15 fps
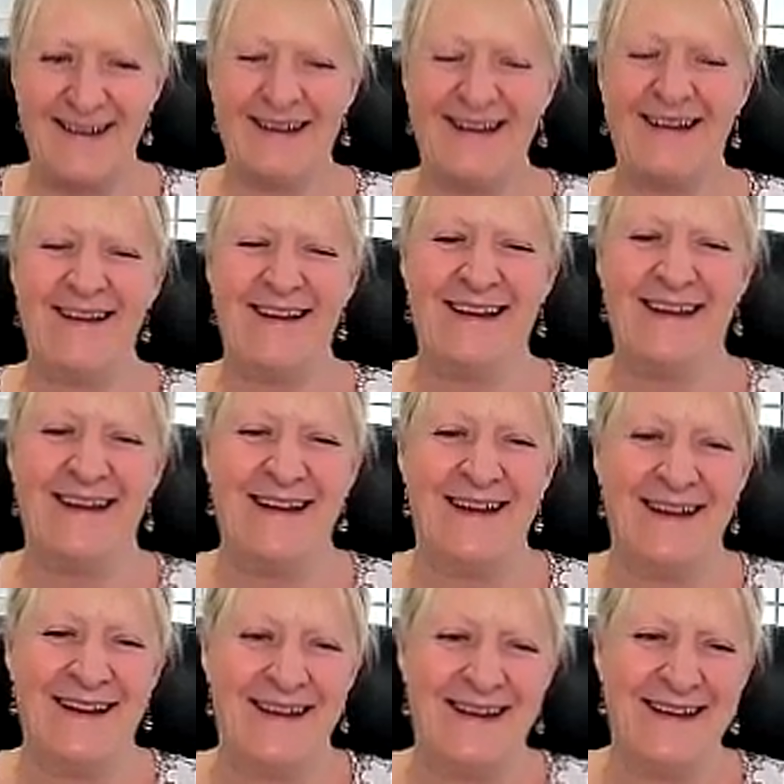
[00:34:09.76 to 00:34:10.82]

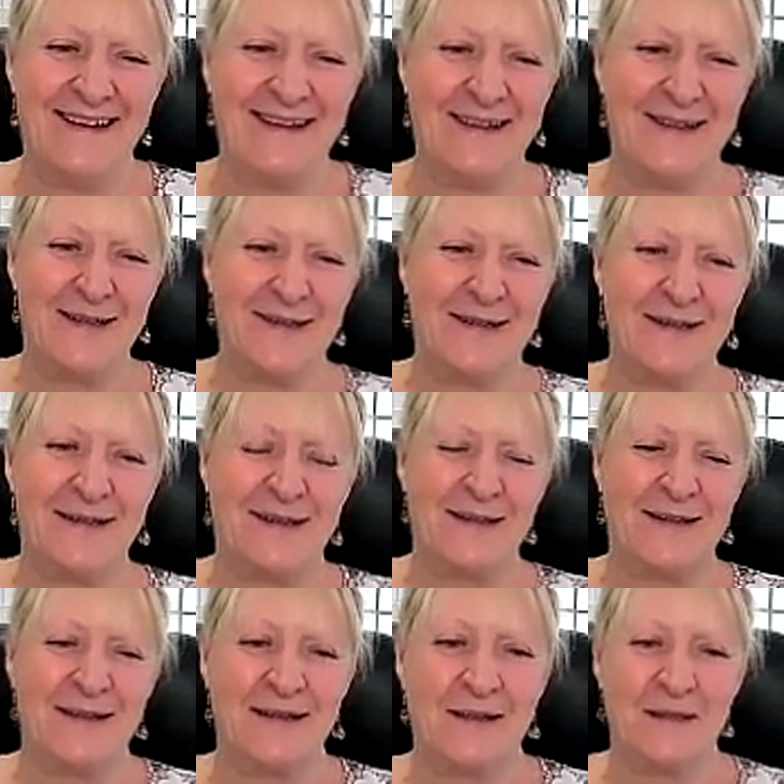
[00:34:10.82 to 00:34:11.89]

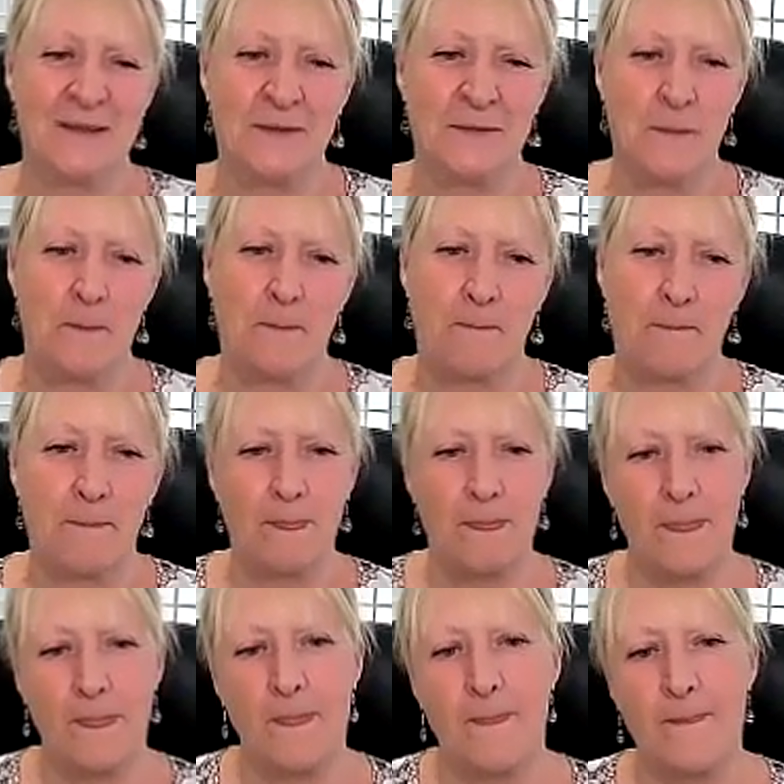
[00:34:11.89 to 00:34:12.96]

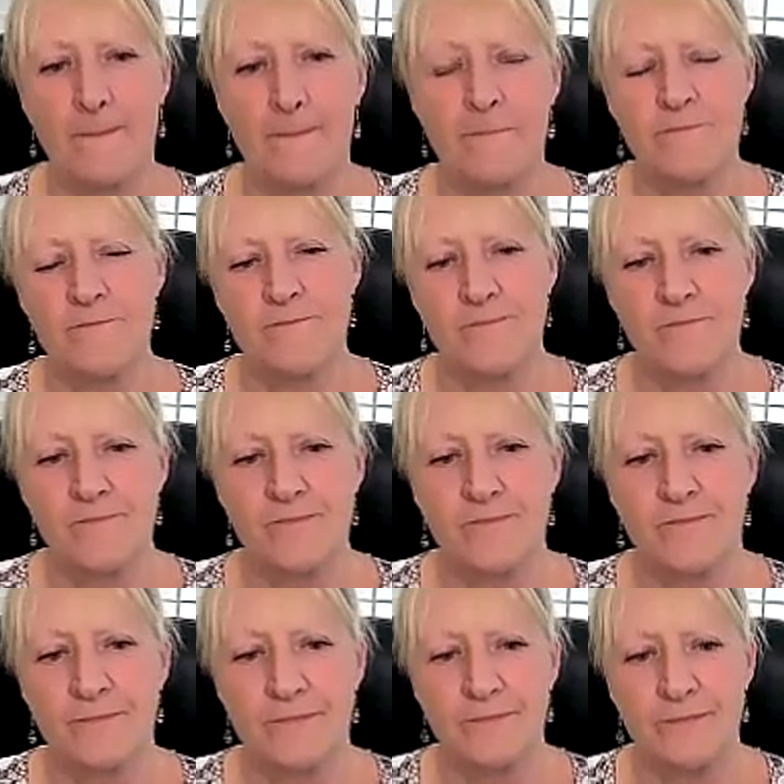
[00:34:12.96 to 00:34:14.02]

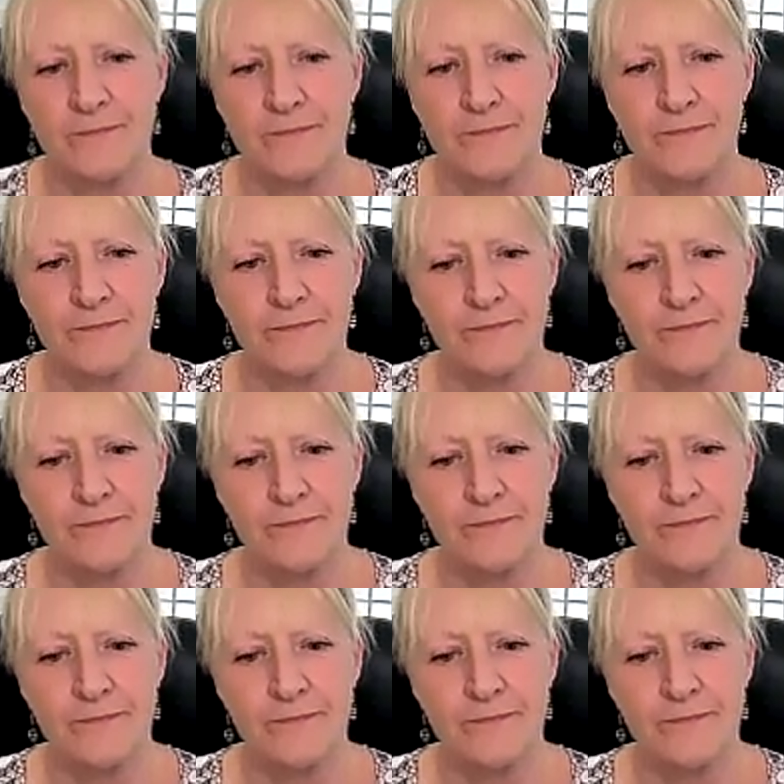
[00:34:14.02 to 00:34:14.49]
No words are spoken by the person on screen.